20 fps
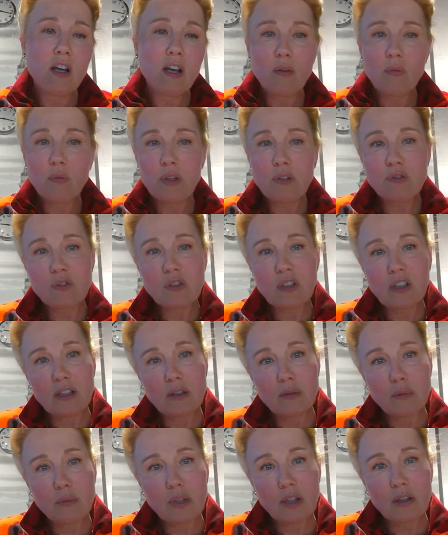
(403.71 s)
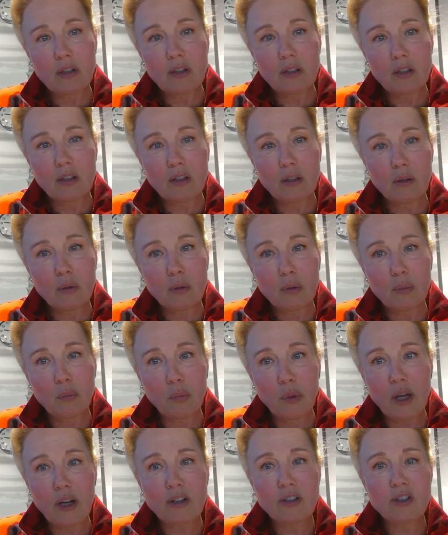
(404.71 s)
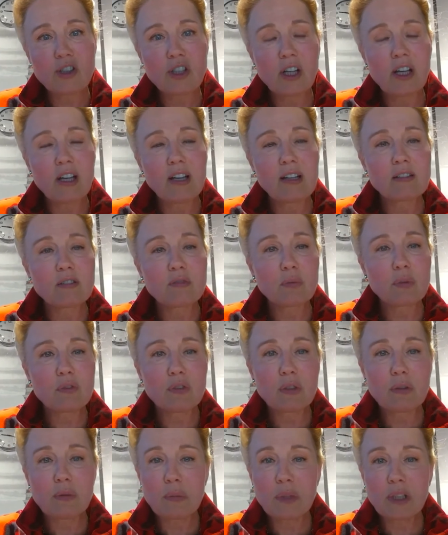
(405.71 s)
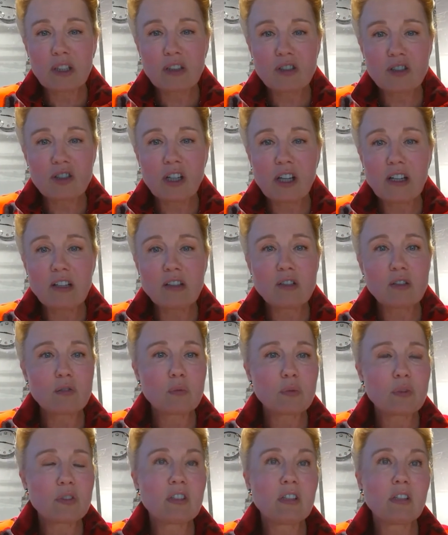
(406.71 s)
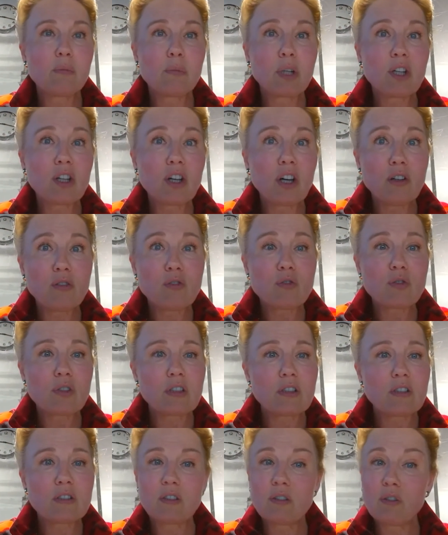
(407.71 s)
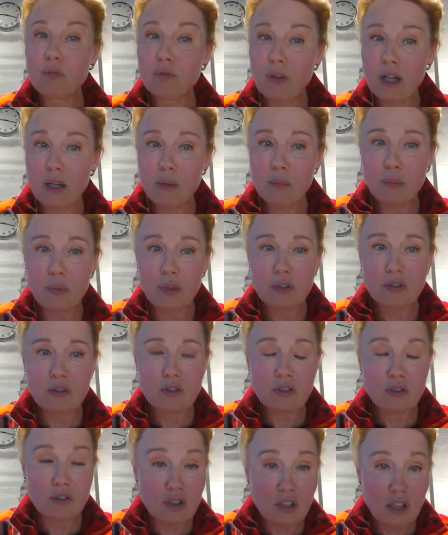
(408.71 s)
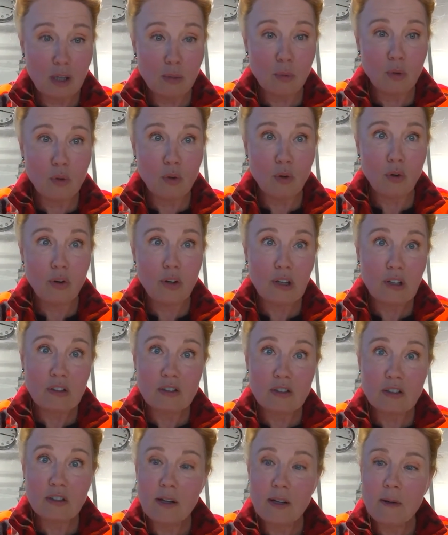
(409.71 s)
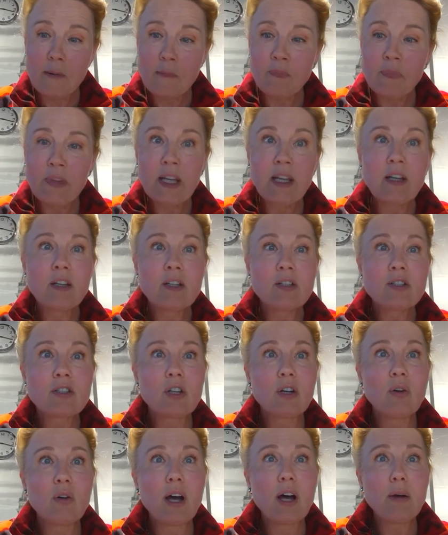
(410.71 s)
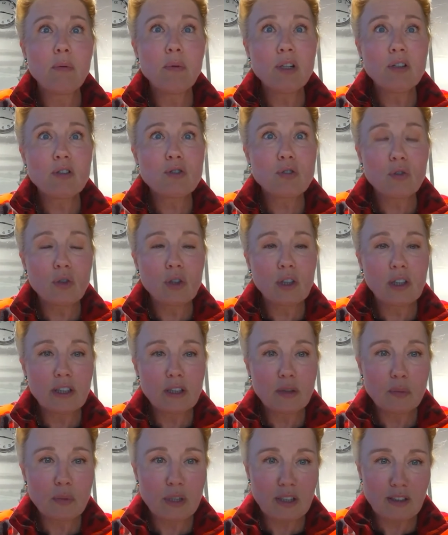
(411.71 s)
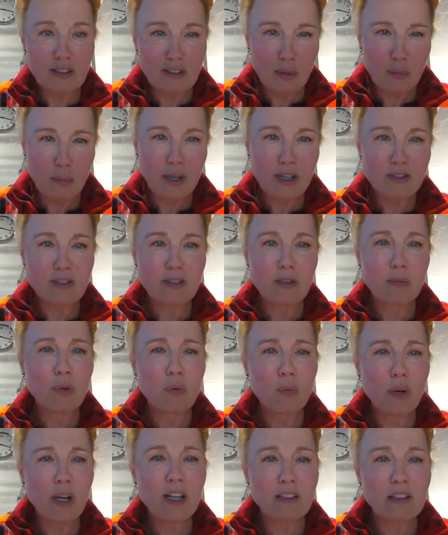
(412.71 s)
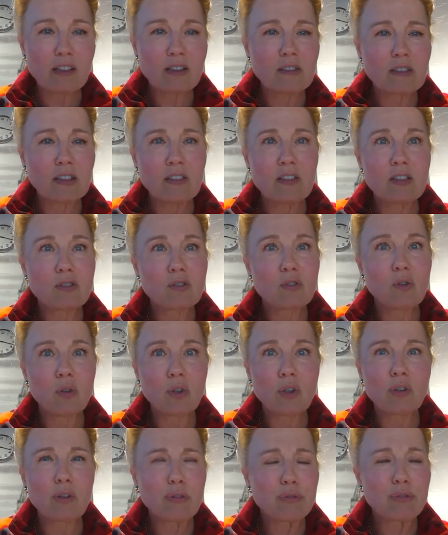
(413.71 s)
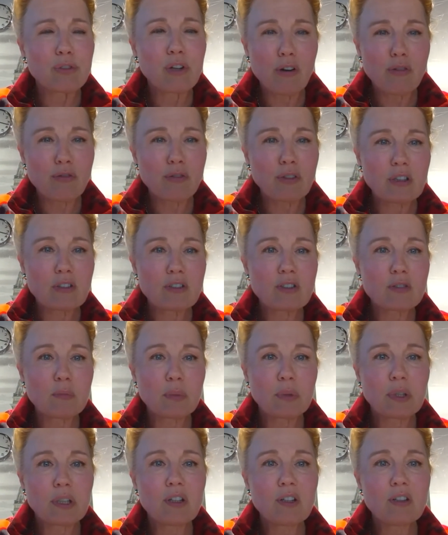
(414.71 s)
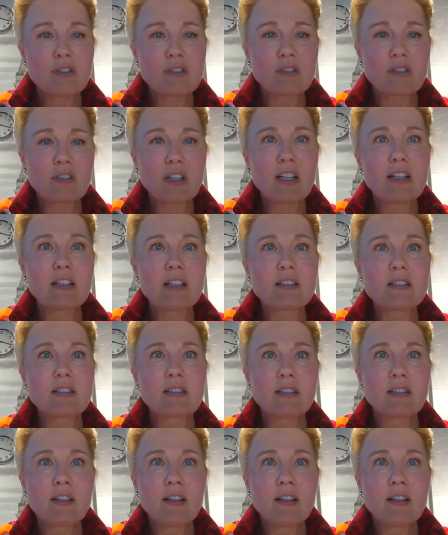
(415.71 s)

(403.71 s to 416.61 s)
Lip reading: We've seen them in blockchains, we've seen them in exchanges, we've seen them in countries, in developments, in stable coins. So I want to talk a little bit about some awareness in this corner of governance, because it's